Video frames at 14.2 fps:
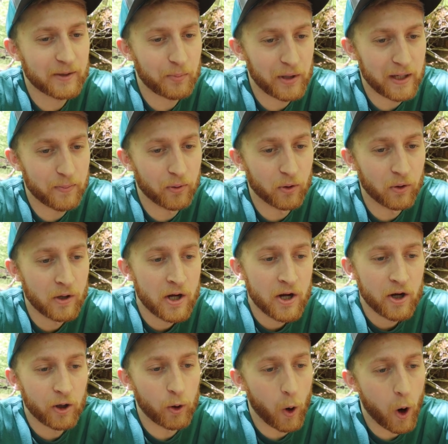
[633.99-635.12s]
to people
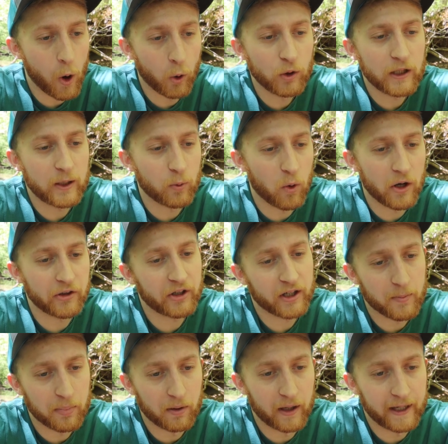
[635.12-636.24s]
who only want to
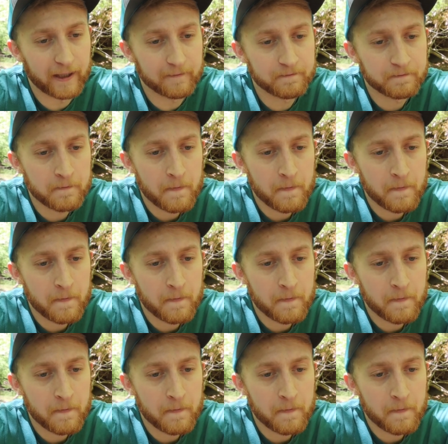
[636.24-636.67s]
complain.